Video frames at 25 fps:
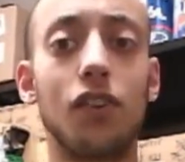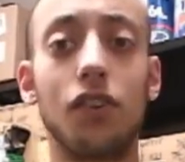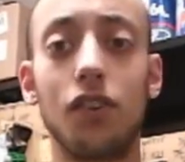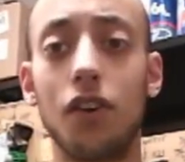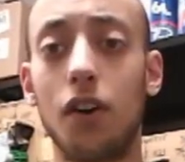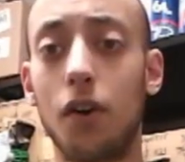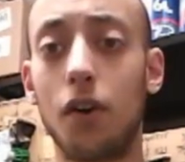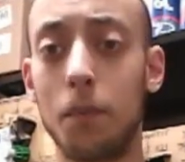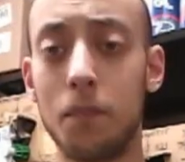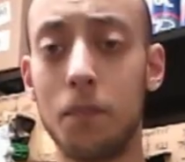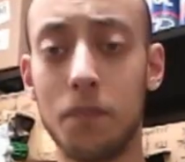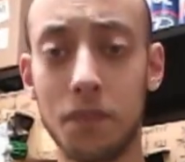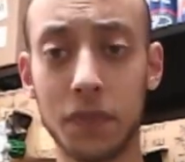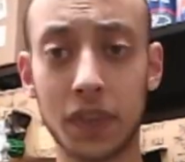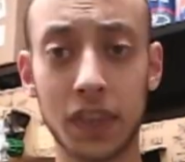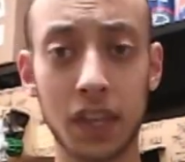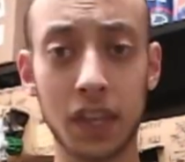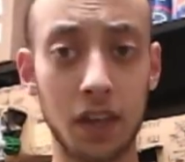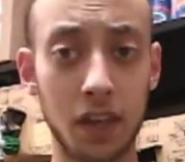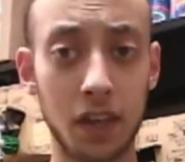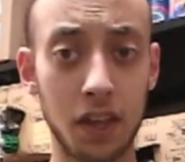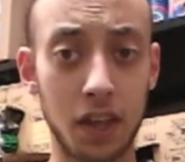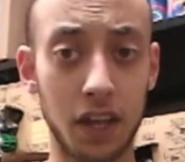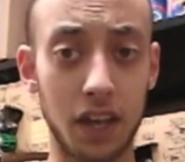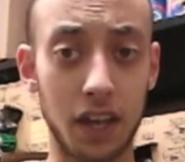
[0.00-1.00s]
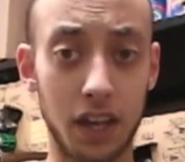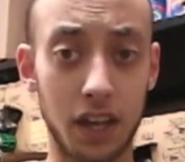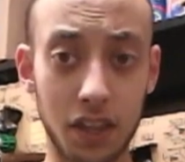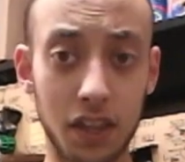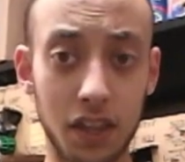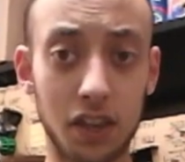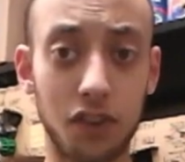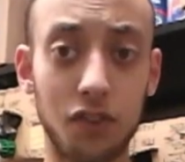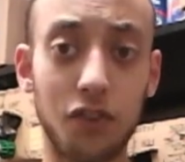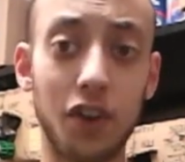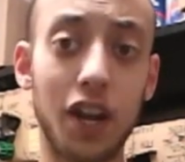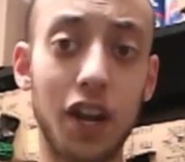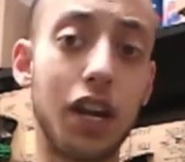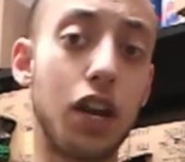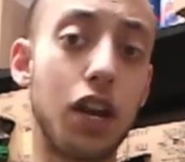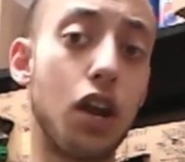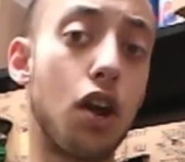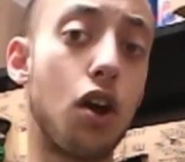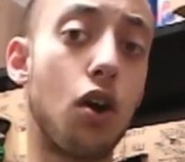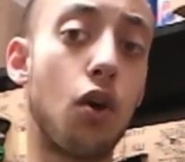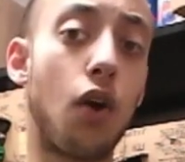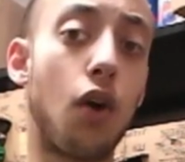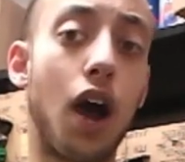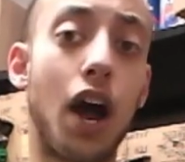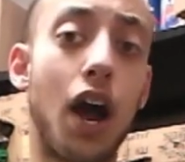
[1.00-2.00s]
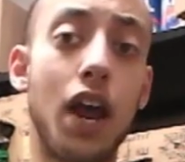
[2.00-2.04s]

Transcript: So in this video,